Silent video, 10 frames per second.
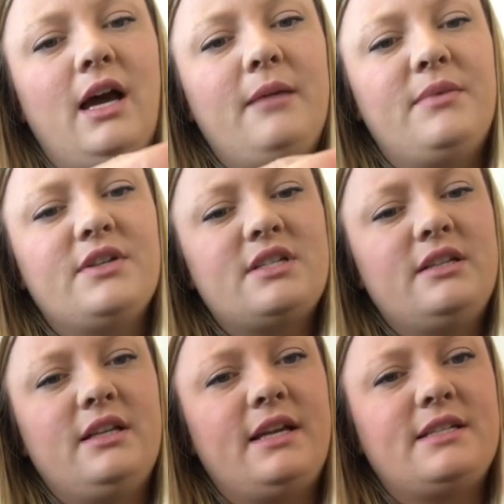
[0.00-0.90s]
I
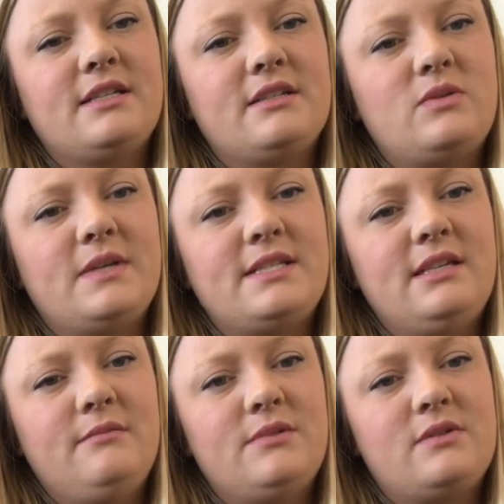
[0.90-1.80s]
personally like to
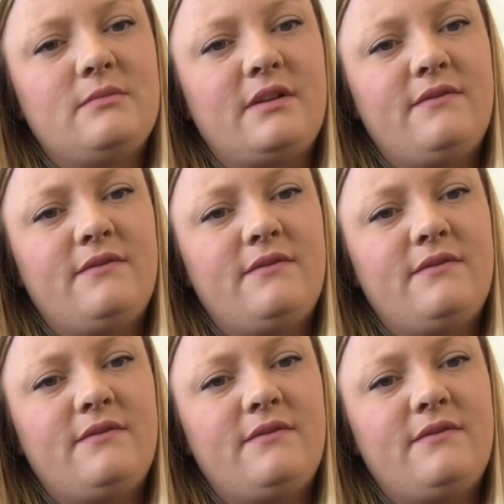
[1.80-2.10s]
twist it between my